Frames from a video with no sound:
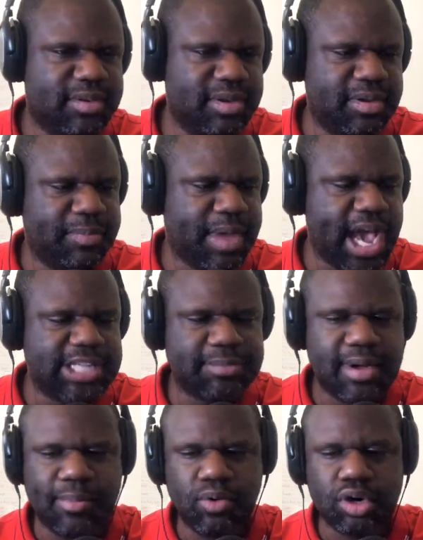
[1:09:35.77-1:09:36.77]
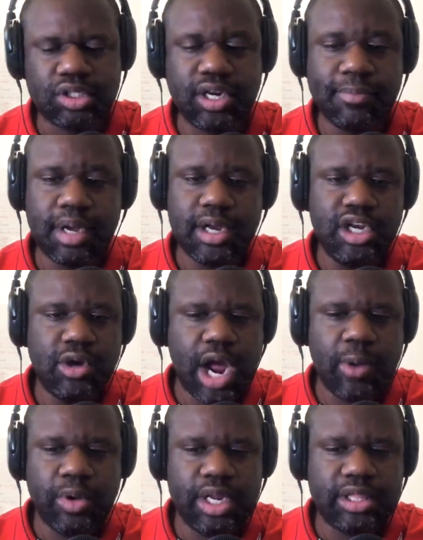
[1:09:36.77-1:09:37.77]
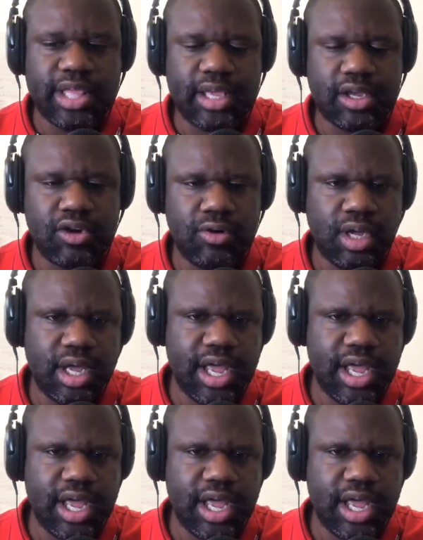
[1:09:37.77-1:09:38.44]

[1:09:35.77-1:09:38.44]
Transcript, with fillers: uh pass my boards here, but you know, I really thank you, uh,